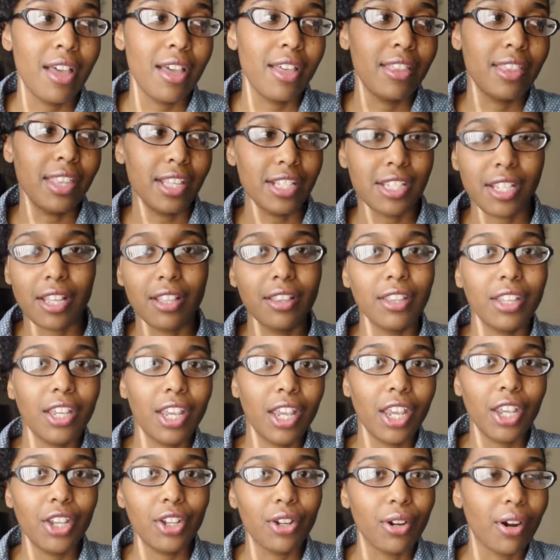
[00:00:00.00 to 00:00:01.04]
then suddenly
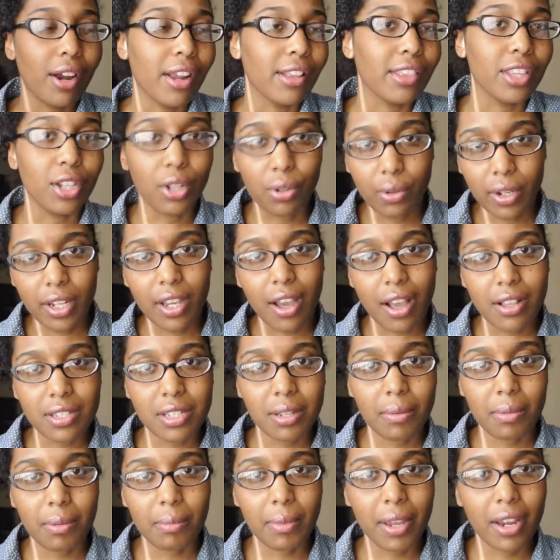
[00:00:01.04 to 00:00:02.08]
you're in the Greek
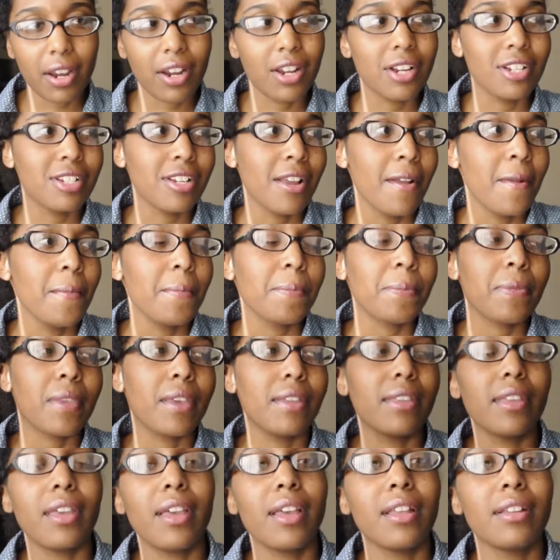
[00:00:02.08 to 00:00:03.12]
concept of marriage, and
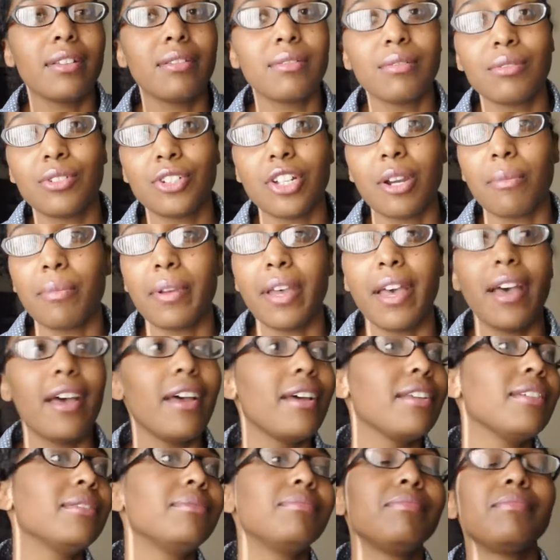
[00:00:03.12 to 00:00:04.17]
then jump
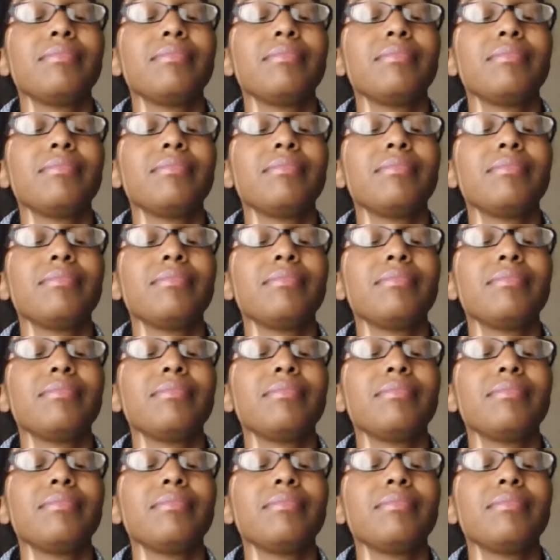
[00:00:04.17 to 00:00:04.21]
ahead,